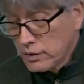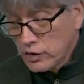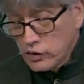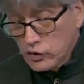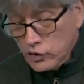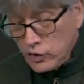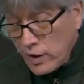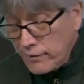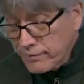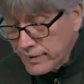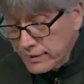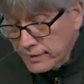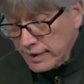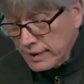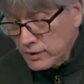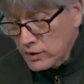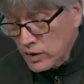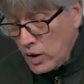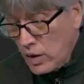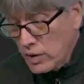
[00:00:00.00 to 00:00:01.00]
disruptive
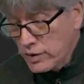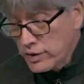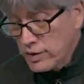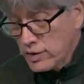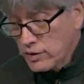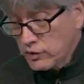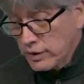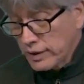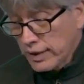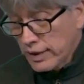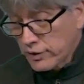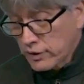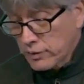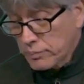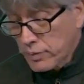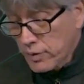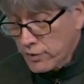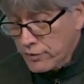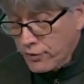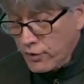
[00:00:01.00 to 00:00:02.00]
technologies in a
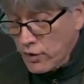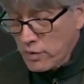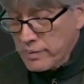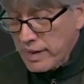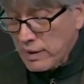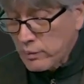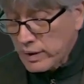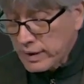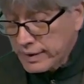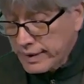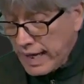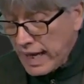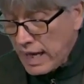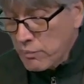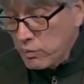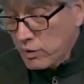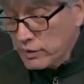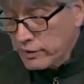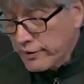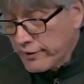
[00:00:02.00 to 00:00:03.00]
report format with
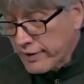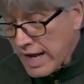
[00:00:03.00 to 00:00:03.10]
tables,